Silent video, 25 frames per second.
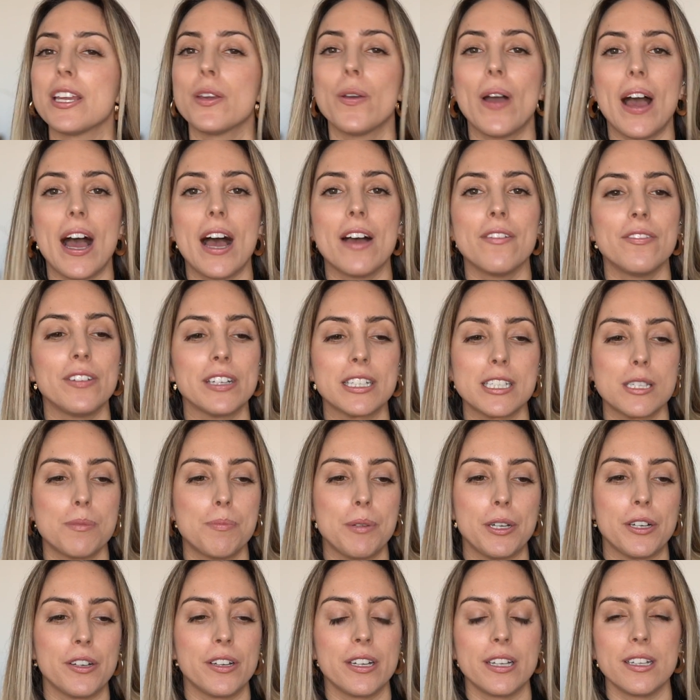that you have
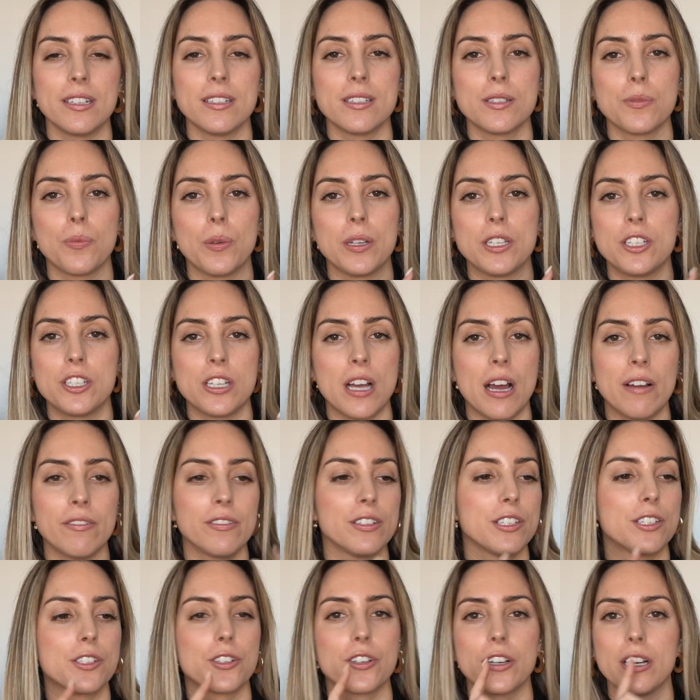experience with
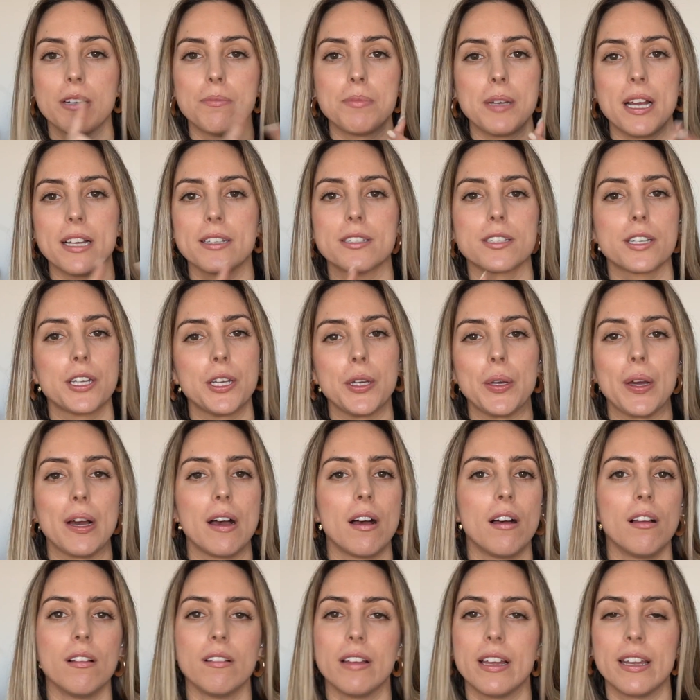JavaScript,
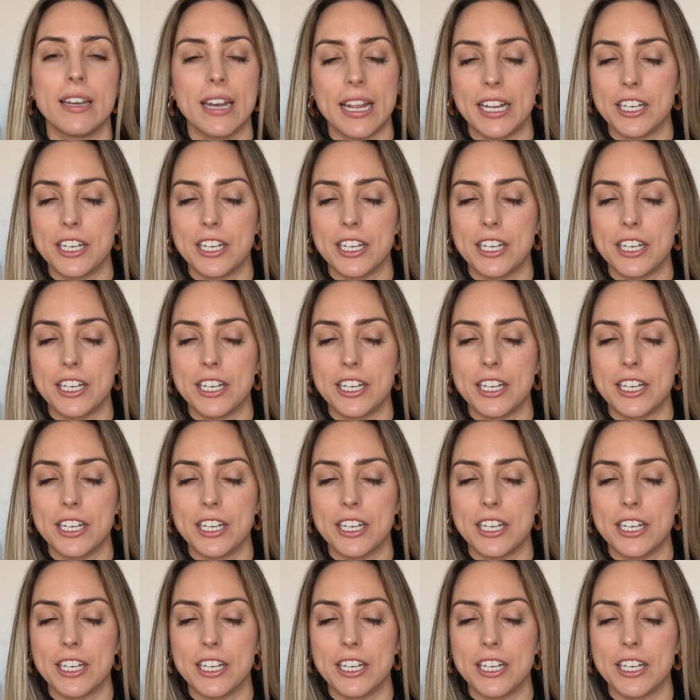SQL,